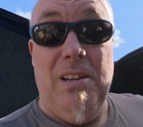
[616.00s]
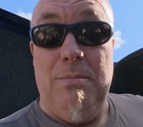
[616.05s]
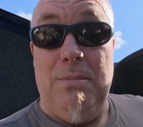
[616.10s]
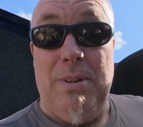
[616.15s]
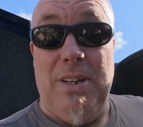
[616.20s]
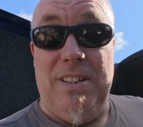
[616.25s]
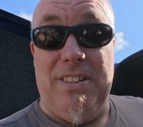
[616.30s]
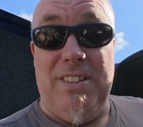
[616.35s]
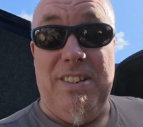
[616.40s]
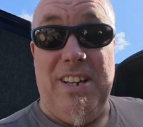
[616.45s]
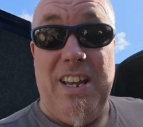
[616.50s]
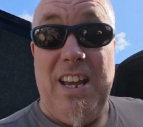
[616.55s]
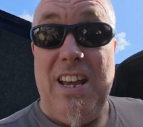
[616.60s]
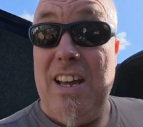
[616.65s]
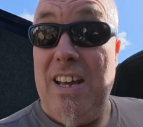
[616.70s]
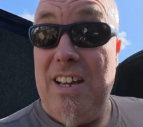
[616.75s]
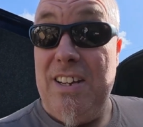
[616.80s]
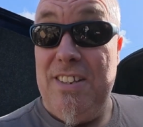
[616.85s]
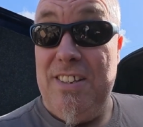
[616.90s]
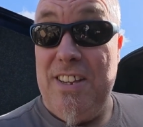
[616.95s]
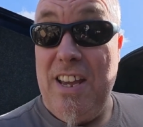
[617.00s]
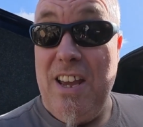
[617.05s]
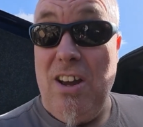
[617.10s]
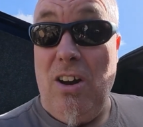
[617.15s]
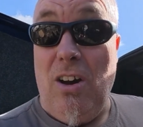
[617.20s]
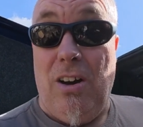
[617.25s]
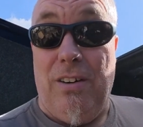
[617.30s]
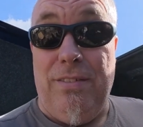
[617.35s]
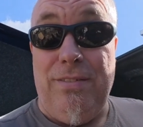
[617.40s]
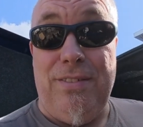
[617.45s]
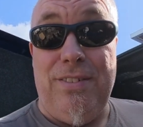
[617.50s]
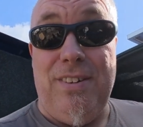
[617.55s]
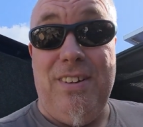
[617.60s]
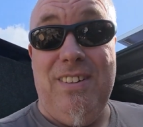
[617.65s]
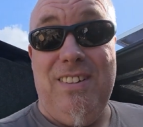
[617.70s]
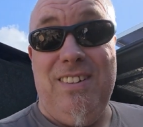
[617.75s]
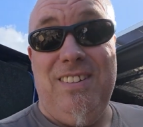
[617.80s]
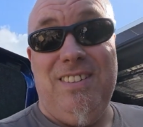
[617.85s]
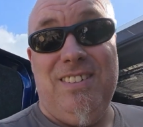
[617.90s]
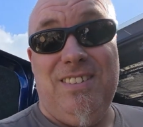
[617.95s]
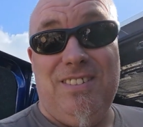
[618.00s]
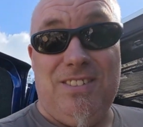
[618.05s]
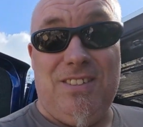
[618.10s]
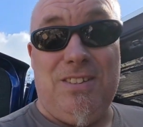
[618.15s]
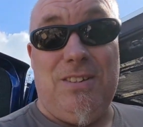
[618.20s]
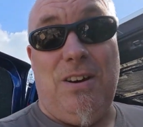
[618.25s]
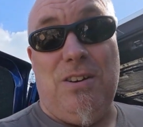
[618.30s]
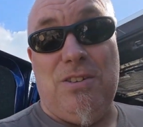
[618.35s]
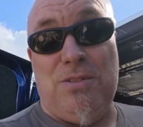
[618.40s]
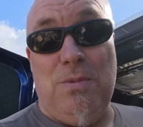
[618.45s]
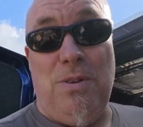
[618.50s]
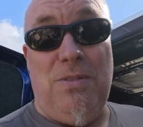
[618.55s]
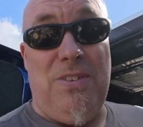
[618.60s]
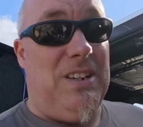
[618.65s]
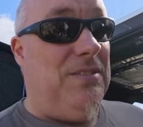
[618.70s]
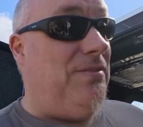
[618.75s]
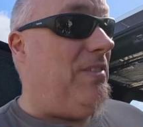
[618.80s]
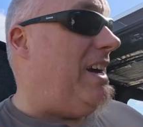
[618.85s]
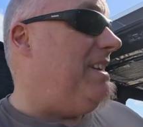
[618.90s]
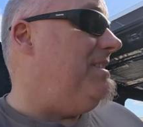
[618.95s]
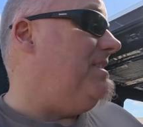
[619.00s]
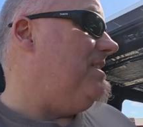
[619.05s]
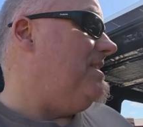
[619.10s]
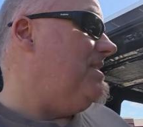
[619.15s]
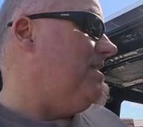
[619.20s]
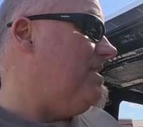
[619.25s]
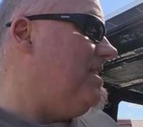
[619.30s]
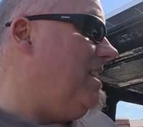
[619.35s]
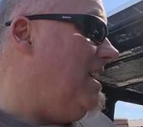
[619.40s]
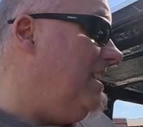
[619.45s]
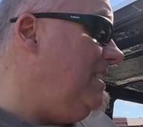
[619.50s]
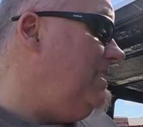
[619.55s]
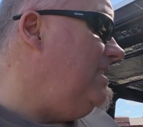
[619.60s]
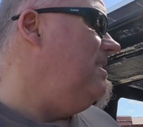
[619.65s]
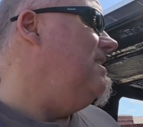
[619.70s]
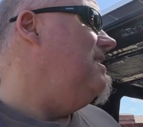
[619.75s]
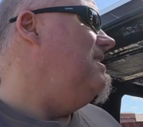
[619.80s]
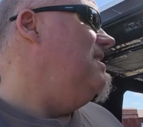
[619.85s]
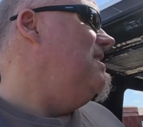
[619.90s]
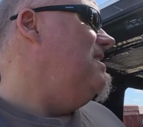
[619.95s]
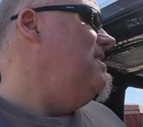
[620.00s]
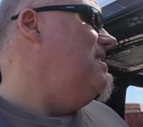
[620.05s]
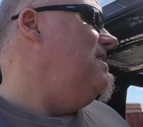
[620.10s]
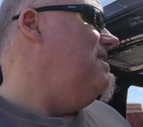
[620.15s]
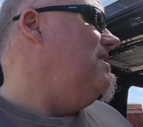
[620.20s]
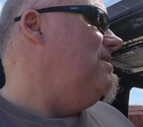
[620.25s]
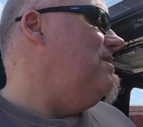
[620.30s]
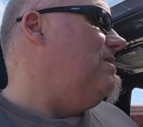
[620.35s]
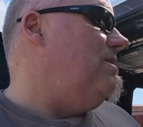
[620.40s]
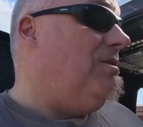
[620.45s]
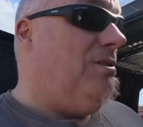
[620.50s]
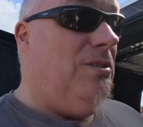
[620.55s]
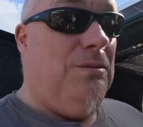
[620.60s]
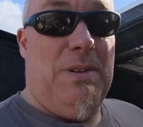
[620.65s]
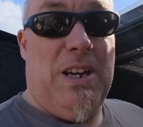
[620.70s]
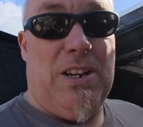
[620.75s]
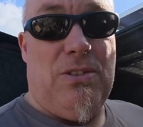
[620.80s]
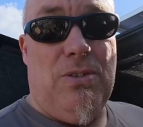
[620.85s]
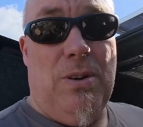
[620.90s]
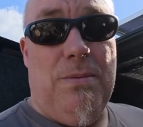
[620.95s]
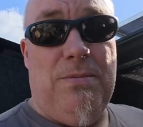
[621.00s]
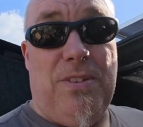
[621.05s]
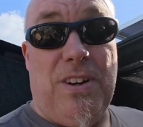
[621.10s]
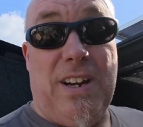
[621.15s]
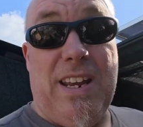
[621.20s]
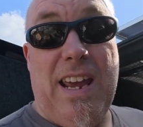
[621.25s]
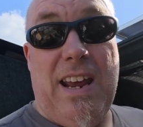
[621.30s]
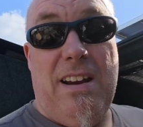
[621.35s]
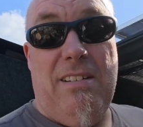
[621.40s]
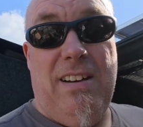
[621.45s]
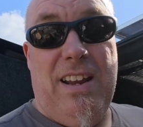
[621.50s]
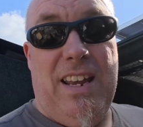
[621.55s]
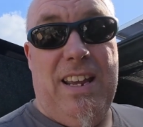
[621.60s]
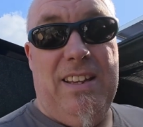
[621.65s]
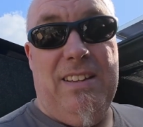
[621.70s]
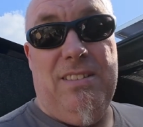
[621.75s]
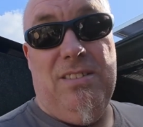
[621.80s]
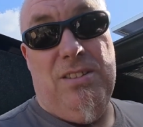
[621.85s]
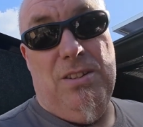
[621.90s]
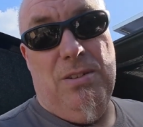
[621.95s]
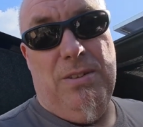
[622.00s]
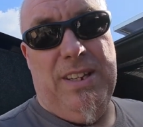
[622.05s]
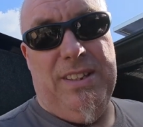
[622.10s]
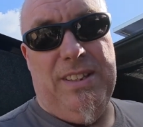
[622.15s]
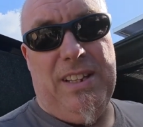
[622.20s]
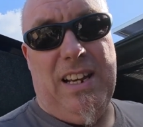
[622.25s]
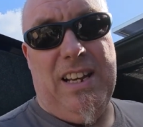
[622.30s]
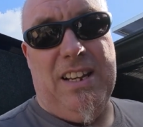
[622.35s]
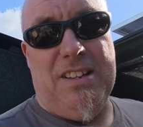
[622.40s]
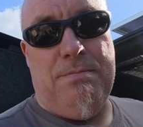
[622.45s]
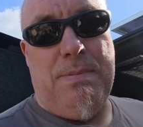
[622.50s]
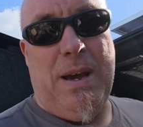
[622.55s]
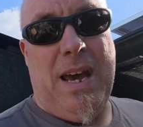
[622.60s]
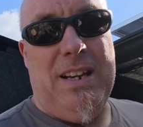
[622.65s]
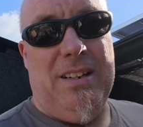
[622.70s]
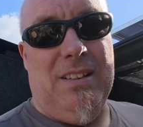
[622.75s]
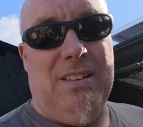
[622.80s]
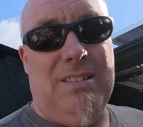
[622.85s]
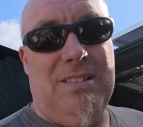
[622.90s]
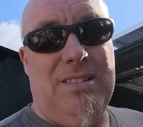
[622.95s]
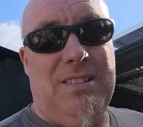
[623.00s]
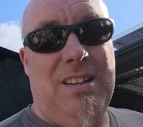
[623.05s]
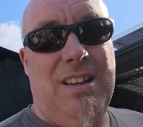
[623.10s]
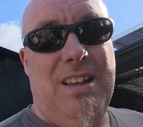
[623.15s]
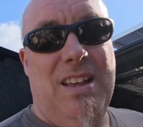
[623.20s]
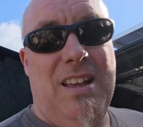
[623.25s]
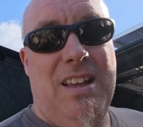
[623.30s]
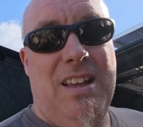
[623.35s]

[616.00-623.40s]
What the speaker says: But today I had a day off, so I was moving the van to the side to make room for Kerry doing the last panels,